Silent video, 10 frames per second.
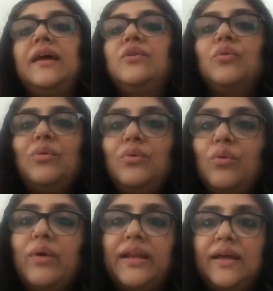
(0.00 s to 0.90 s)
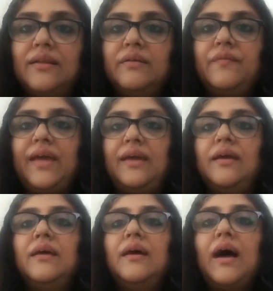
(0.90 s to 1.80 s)
I don't know any other
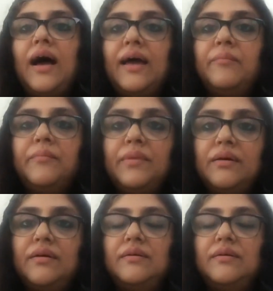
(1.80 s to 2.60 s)
way, I'm